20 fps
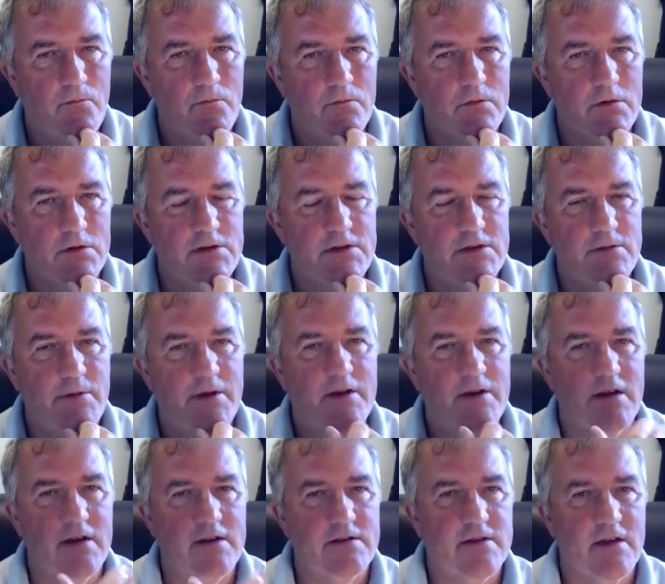Which is a bit
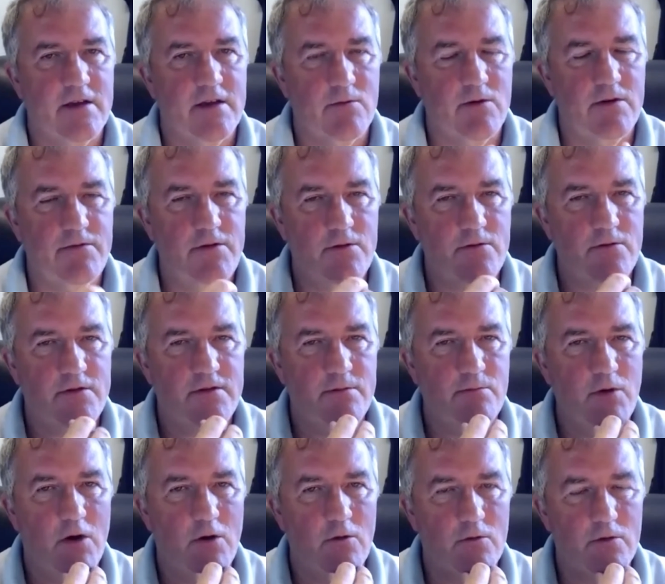like saying, well, if you
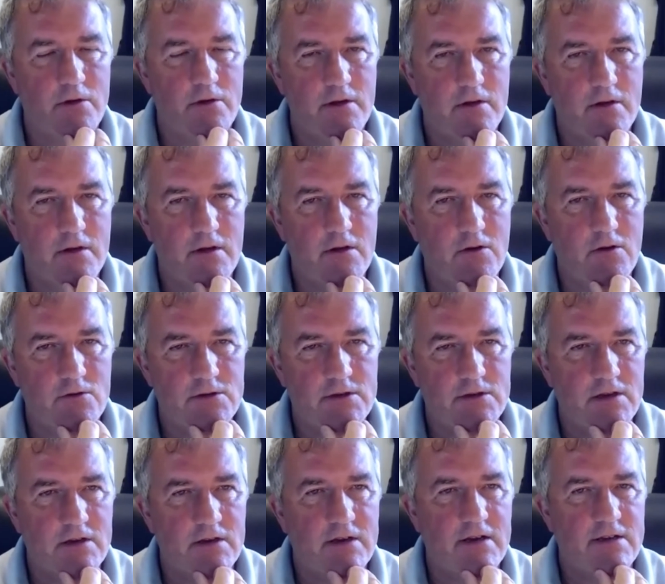smoke, you can cause
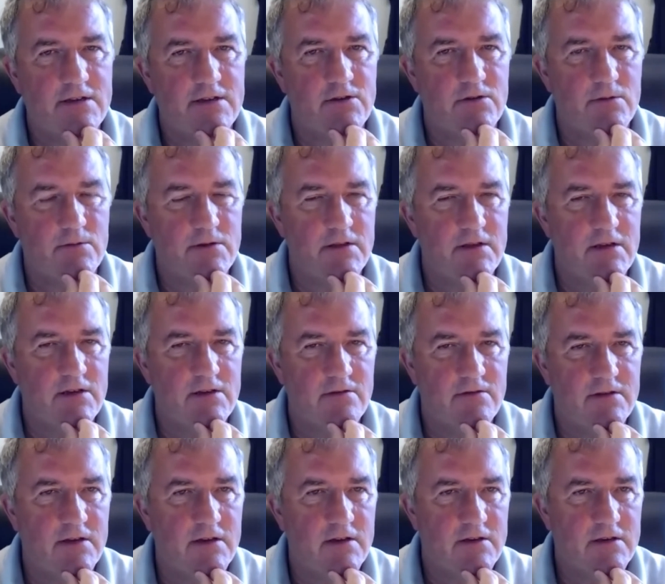lung cancer up to the age of
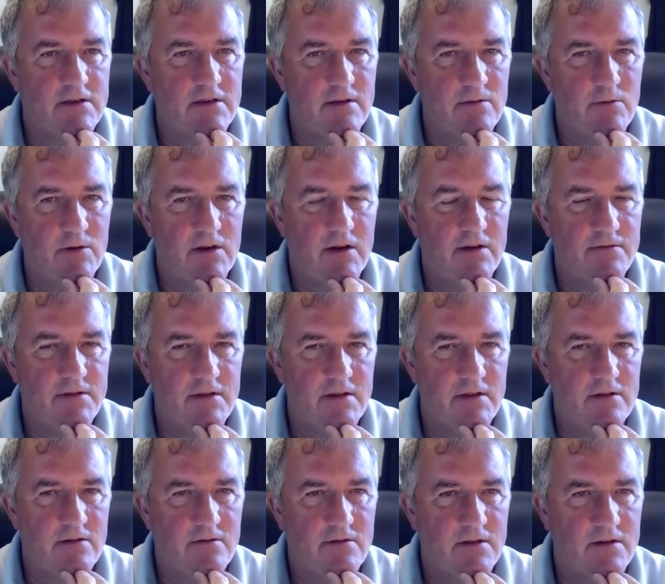60, but after the
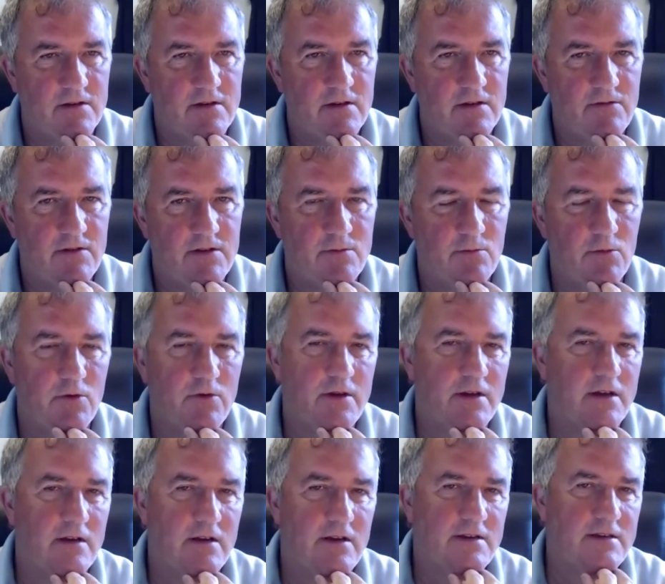age of 60, if you smoke, you
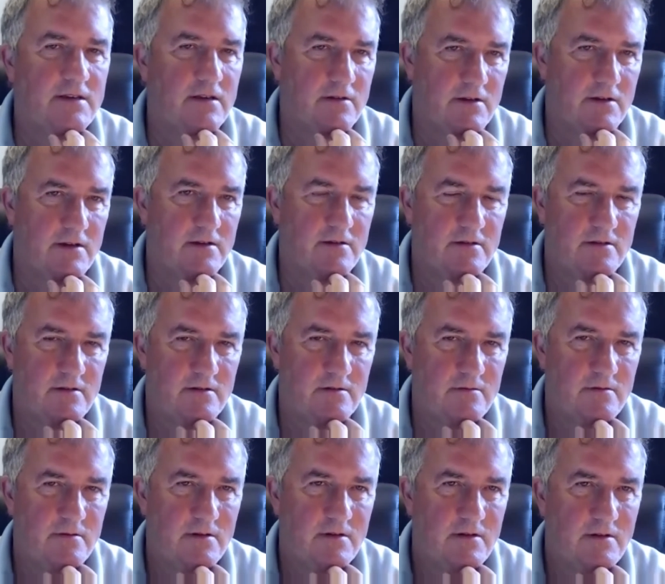get less lung cancer.
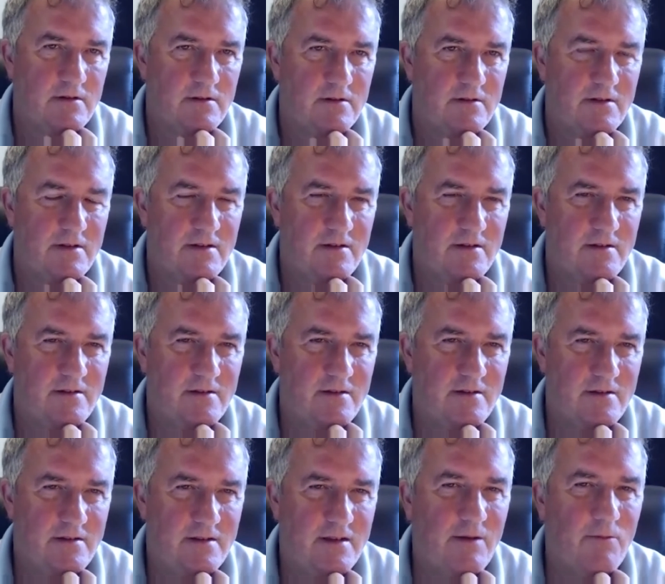
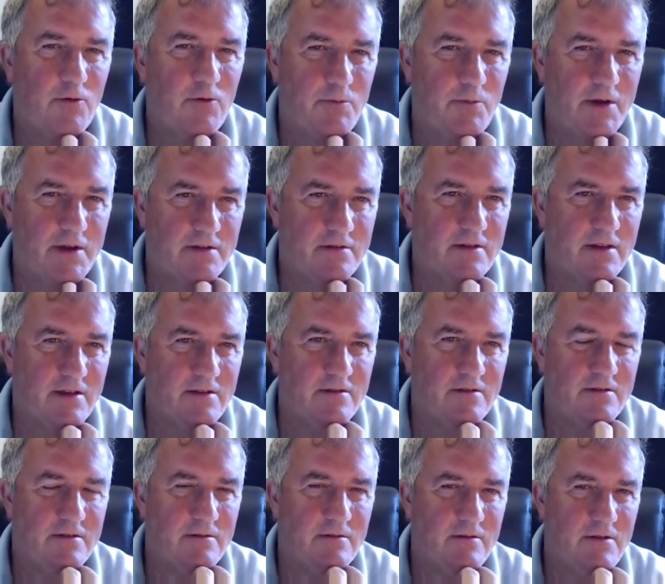That would make
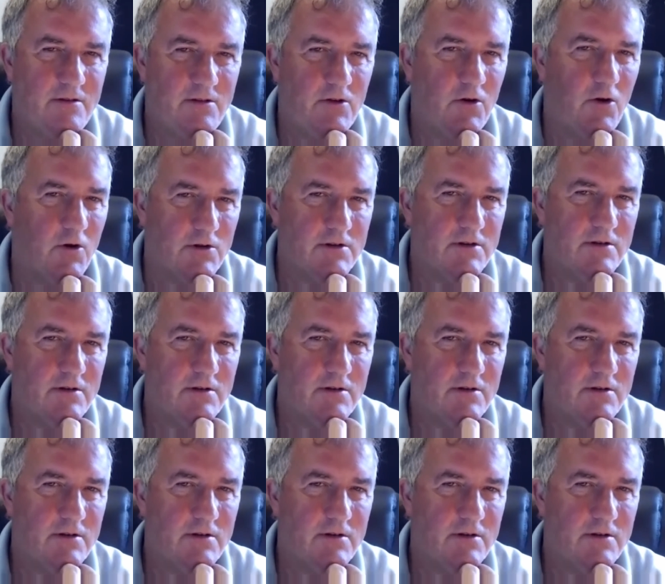sense not.